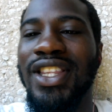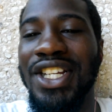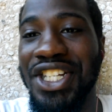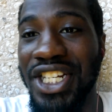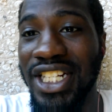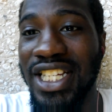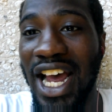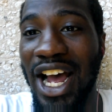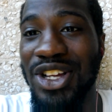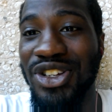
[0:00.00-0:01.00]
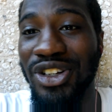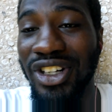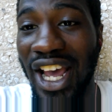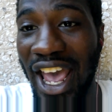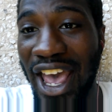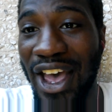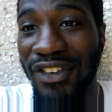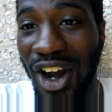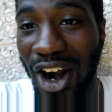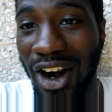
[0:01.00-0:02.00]
the Gentiles are going to
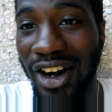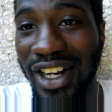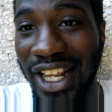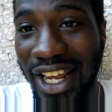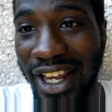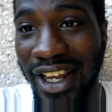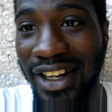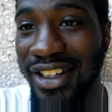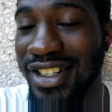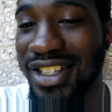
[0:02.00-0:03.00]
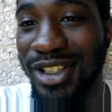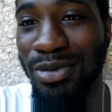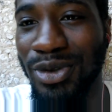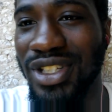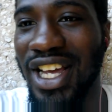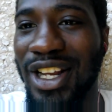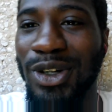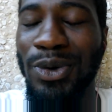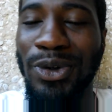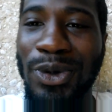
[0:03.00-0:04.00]
have our land until the Most High
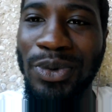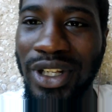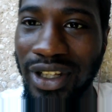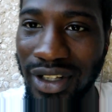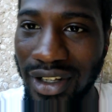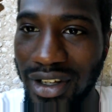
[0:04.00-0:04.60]
don't want them with it.